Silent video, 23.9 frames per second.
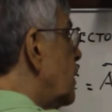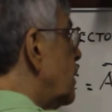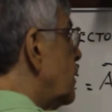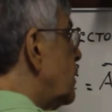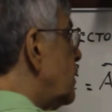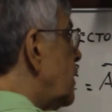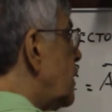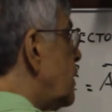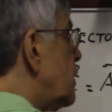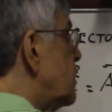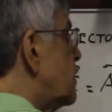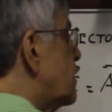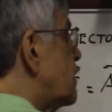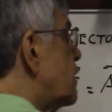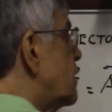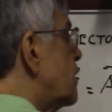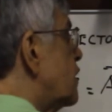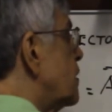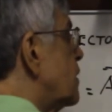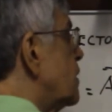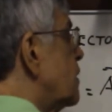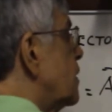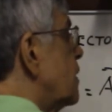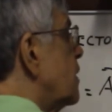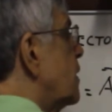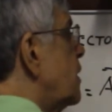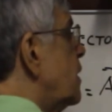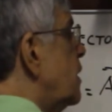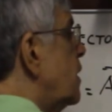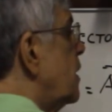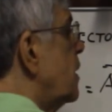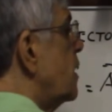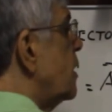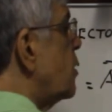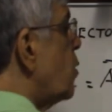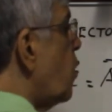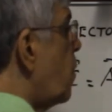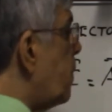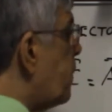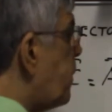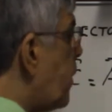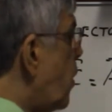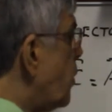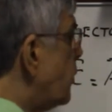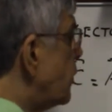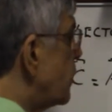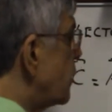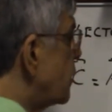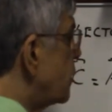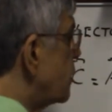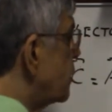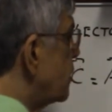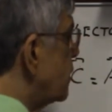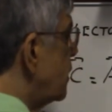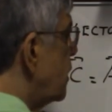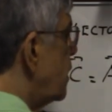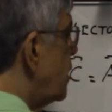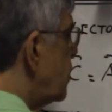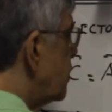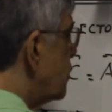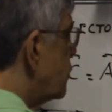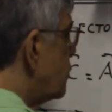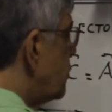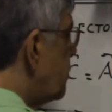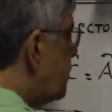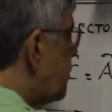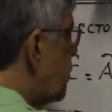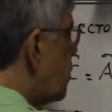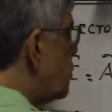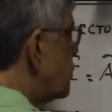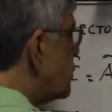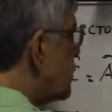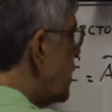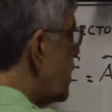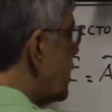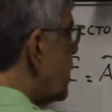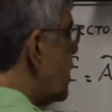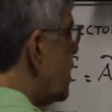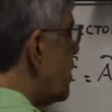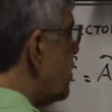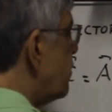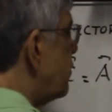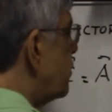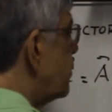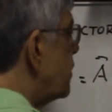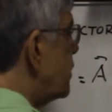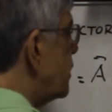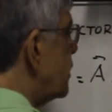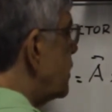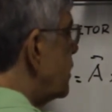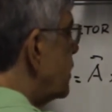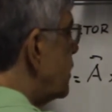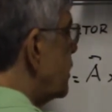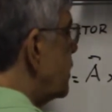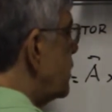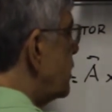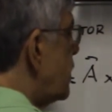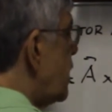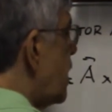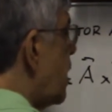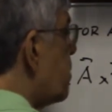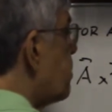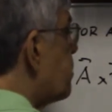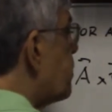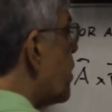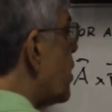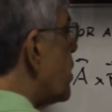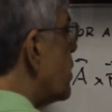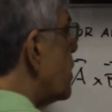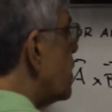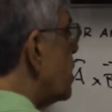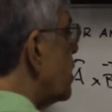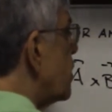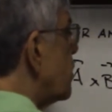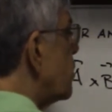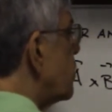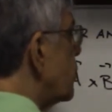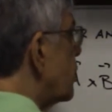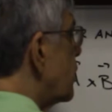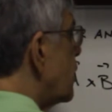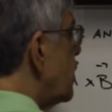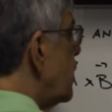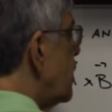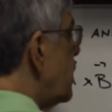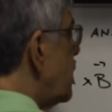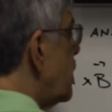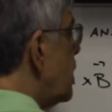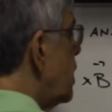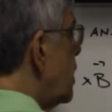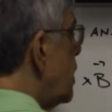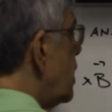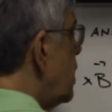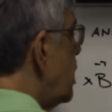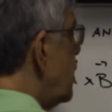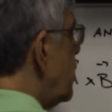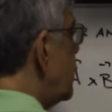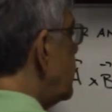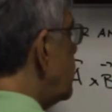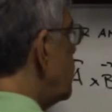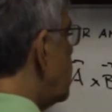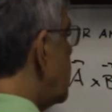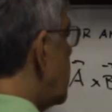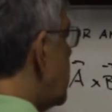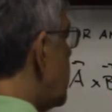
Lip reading: this component. Suppose they are parallel. Okay? You